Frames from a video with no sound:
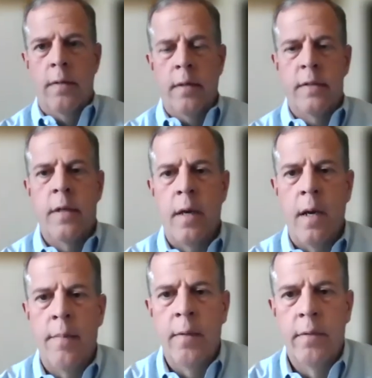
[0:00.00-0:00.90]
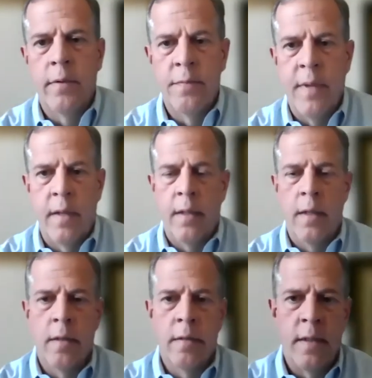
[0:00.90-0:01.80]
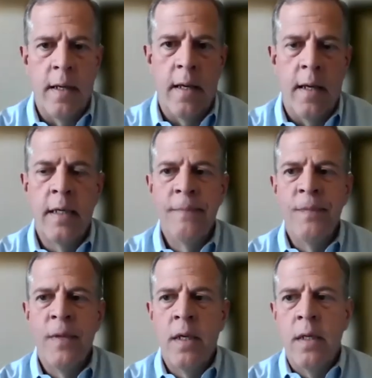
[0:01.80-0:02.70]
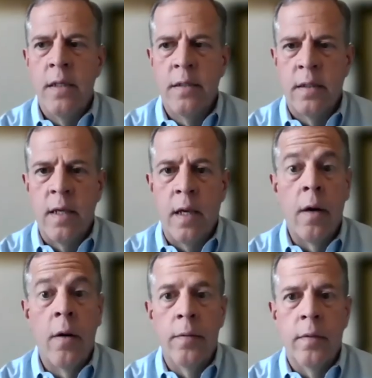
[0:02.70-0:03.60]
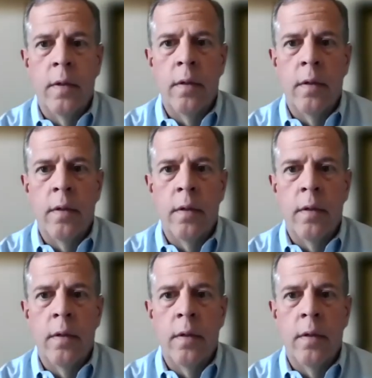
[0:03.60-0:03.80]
the time that we're spending here today is to think, oh,